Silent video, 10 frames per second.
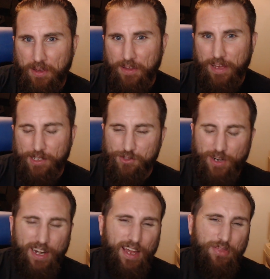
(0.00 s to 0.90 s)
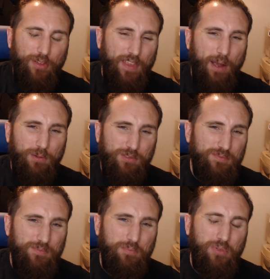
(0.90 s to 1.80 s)
That's right. And I thought that was
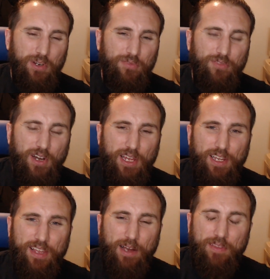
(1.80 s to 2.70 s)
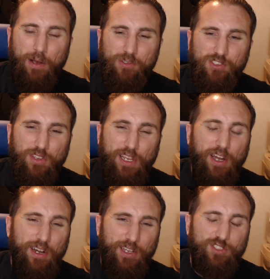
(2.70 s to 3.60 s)
pretty funny. That was something
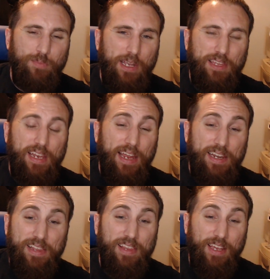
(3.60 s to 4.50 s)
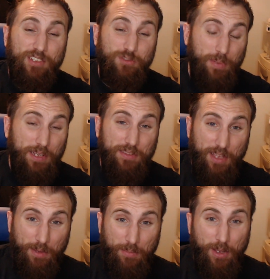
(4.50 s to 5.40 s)
unexpected. I didn't expect
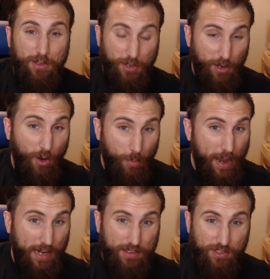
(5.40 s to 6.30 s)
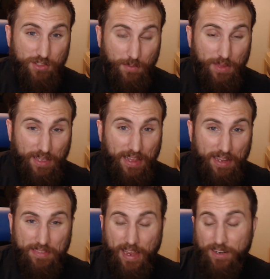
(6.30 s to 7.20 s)
them to go back to something
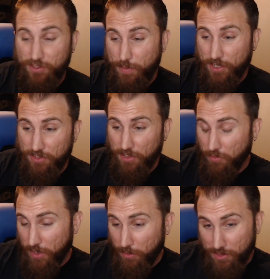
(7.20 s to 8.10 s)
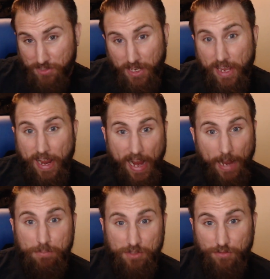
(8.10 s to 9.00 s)
like that, especially when it was
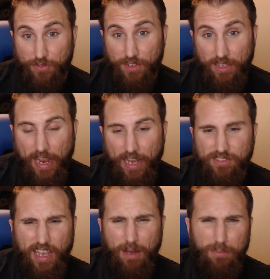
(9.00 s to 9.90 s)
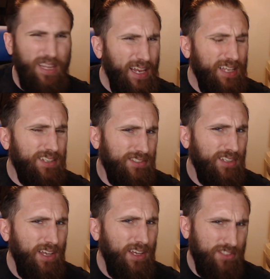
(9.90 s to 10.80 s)
absent from the last album. That
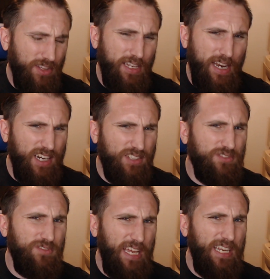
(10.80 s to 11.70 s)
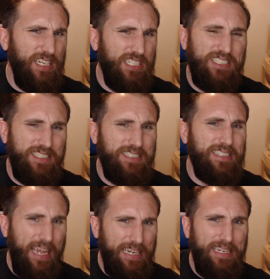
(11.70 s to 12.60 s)
is something that is
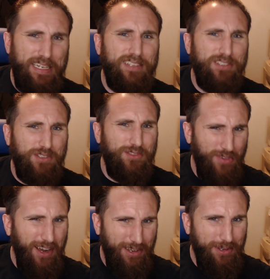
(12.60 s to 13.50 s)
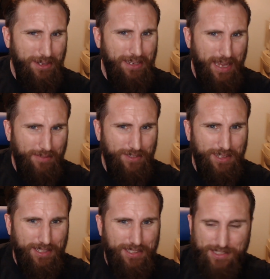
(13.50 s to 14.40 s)
90s as fuck, you could
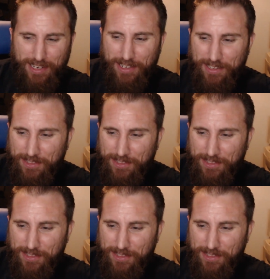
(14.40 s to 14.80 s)
definitely say.